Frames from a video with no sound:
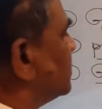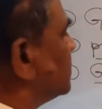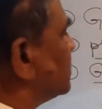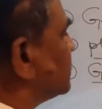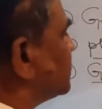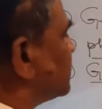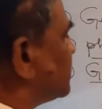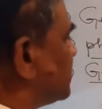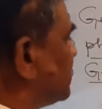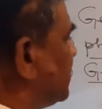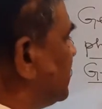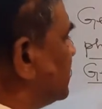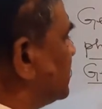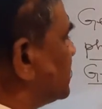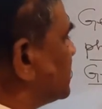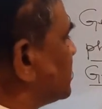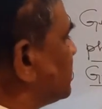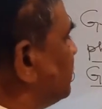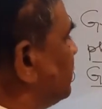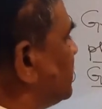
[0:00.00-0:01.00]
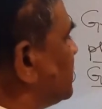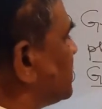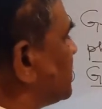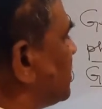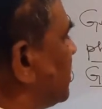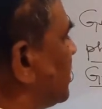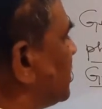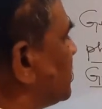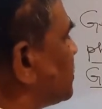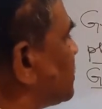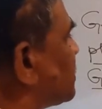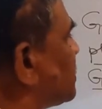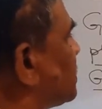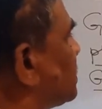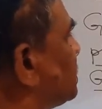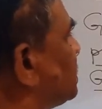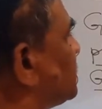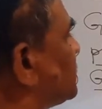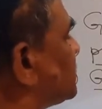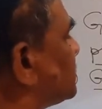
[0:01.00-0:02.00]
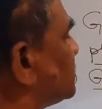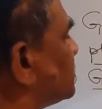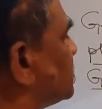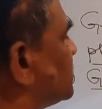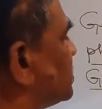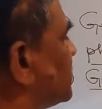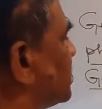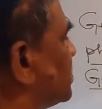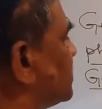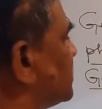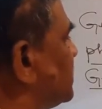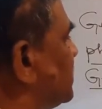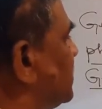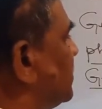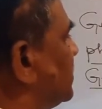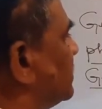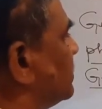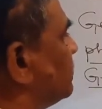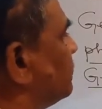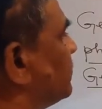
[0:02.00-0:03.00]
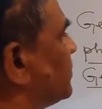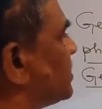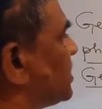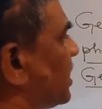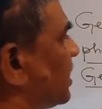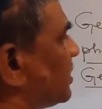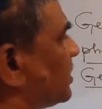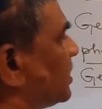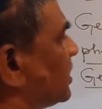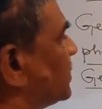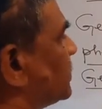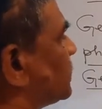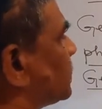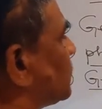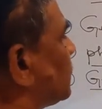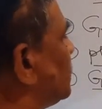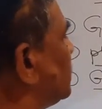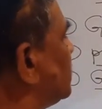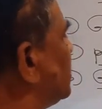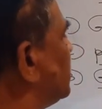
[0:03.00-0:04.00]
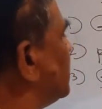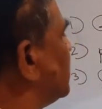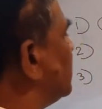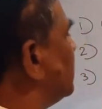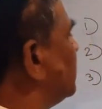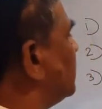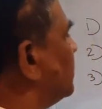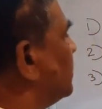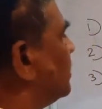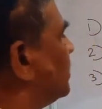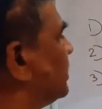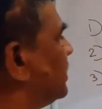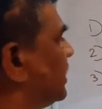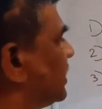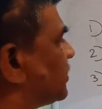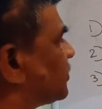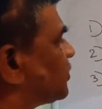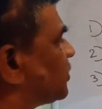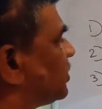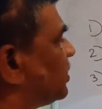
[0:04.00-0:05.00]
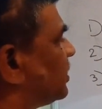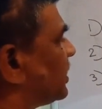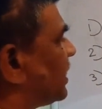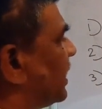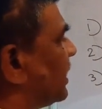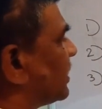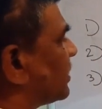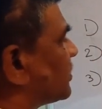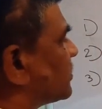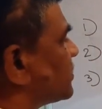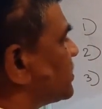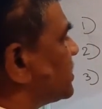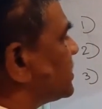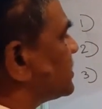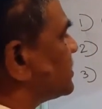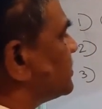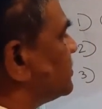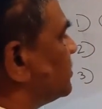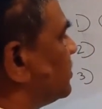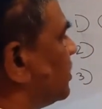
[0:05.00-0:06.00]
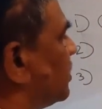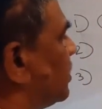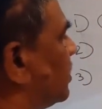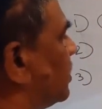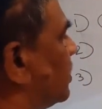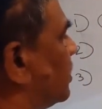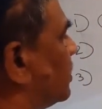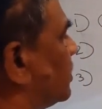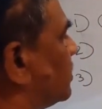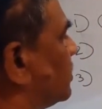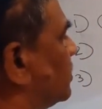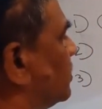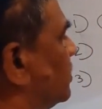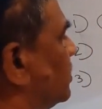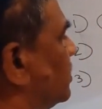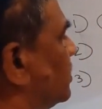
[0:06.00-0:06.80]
genes which constitutes the gene which can control the external characteristics or